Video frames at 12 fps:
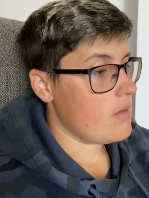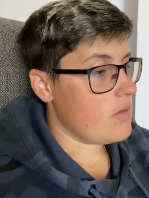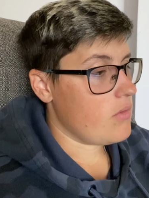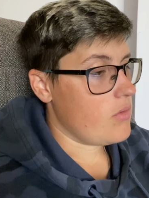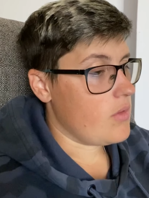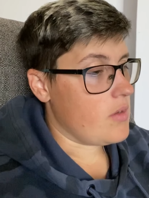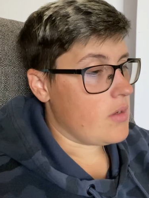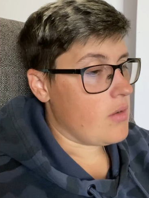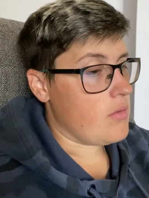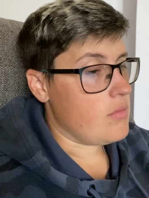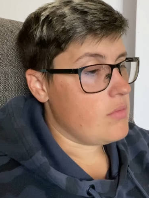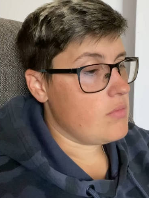you
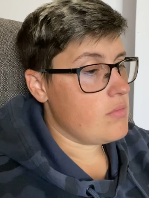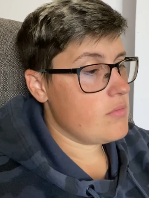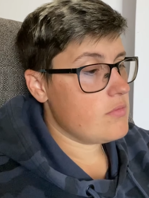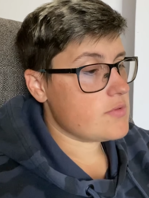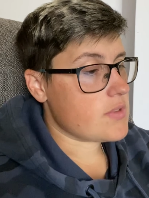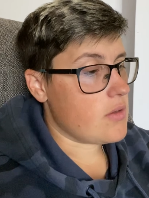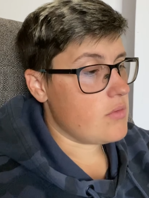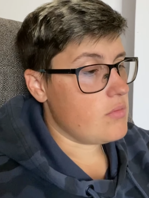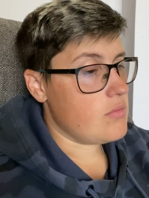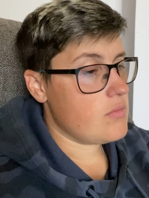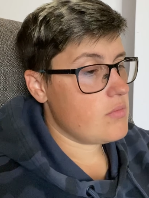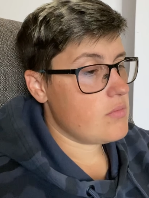know. So
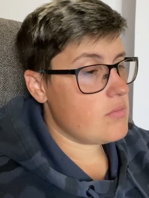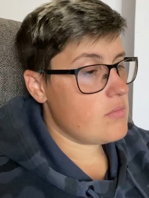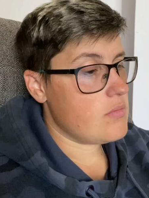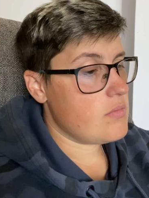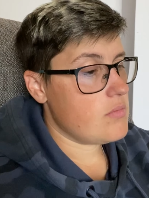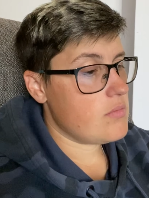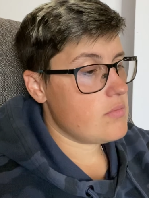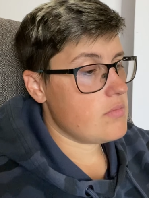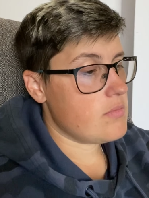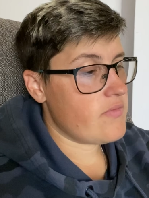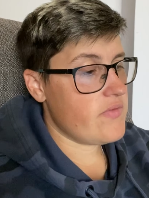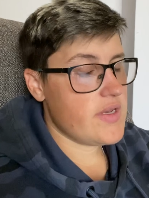
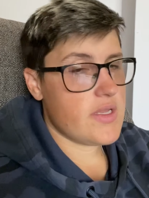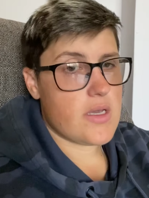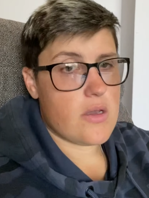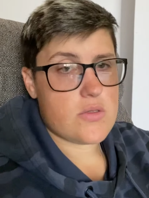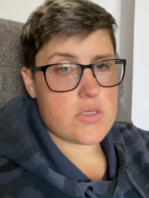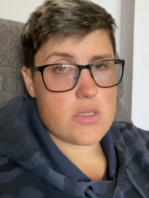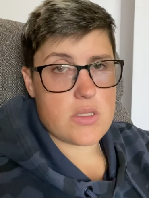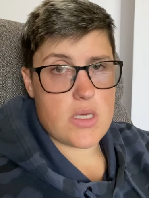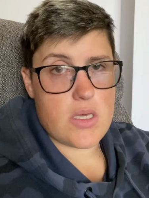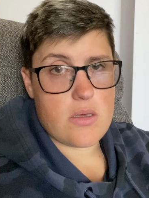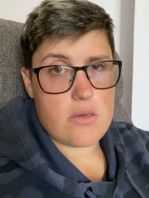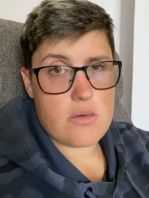my videos, I
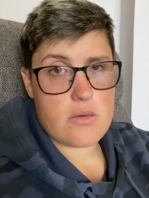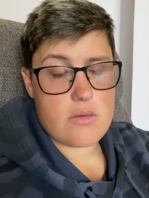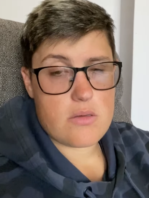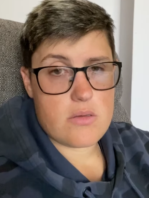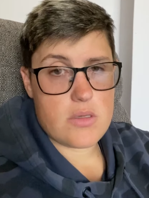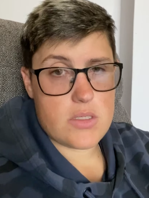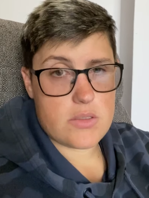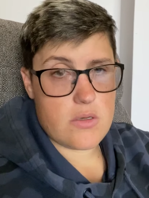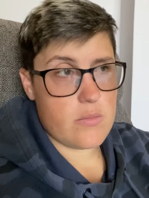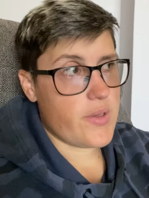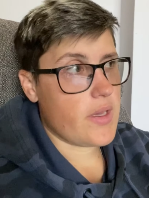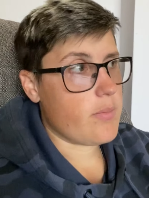think, is going
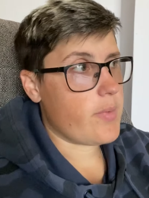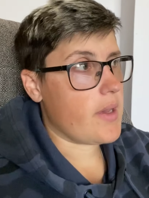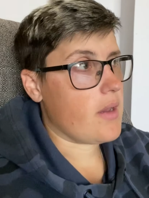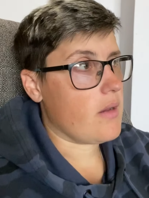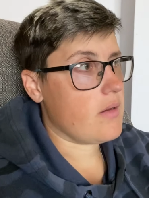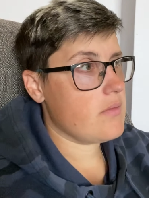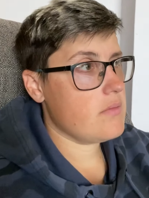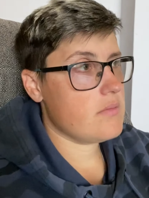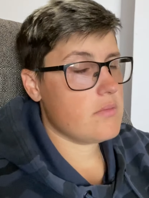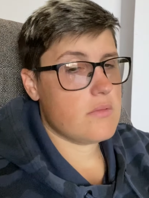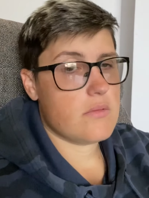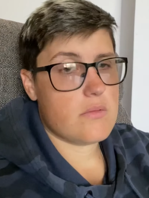to be about
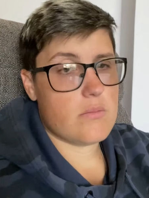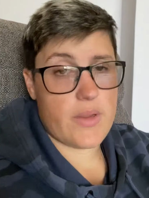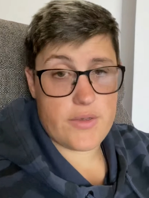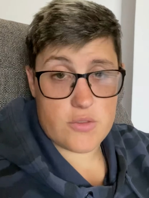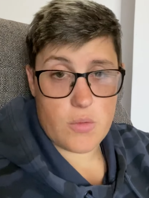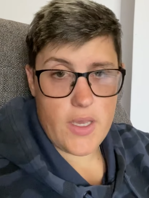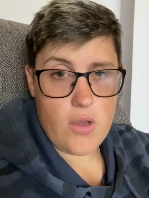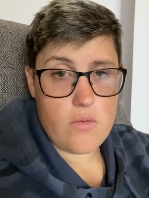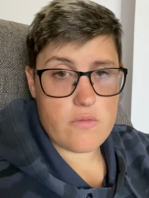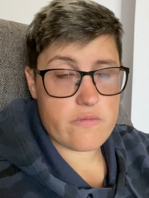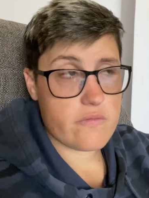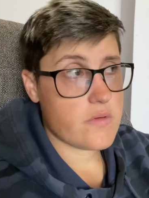mental
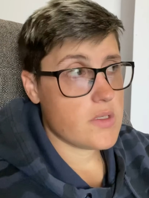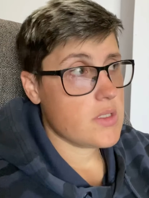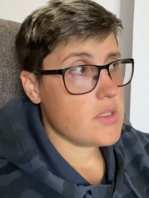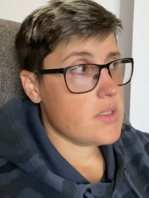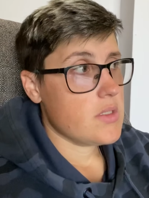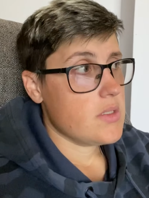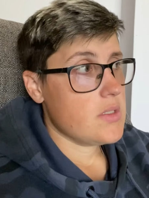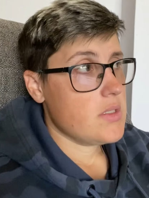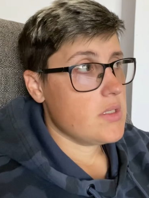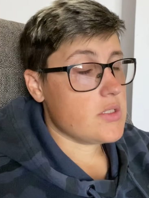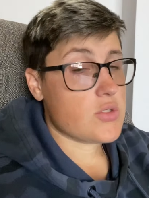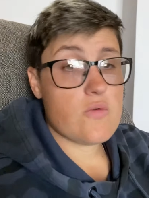health.
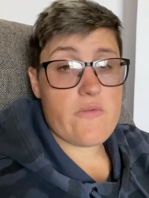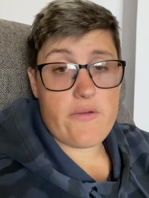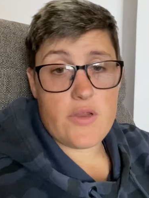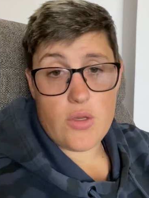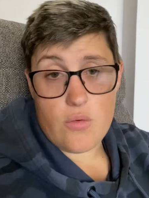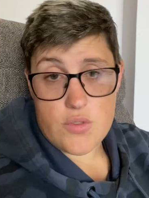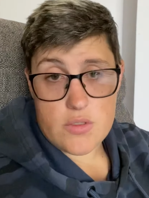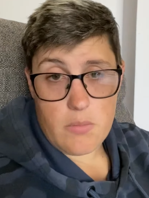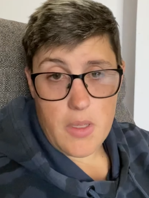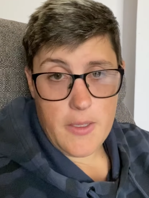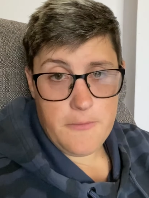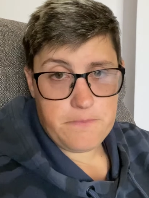It's all very new to
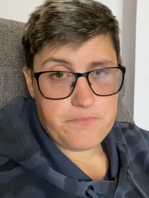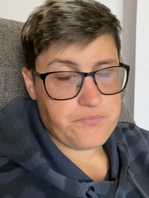me,